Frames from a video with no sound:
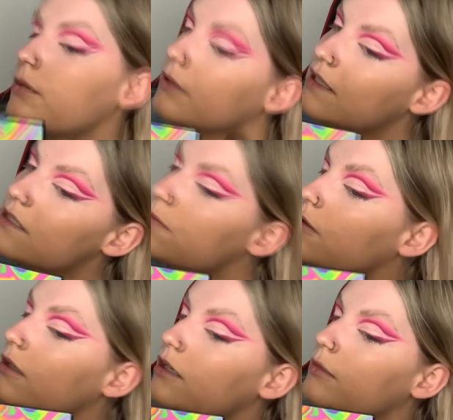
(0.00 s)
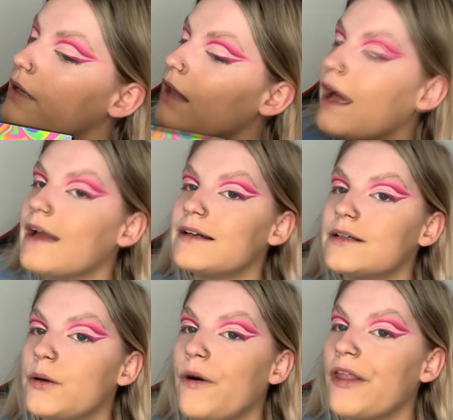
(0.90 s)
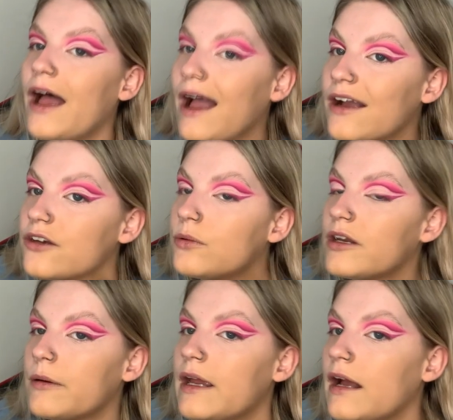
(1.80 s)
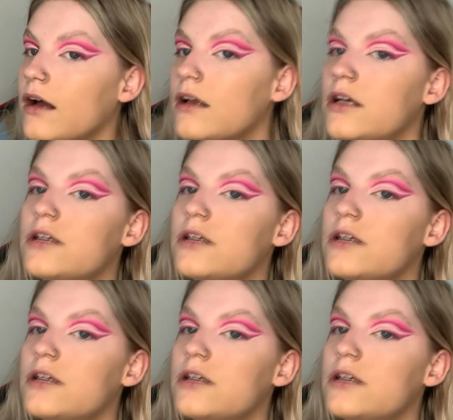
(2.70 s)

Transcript: So the police were a little bit like, what the heck do we do here?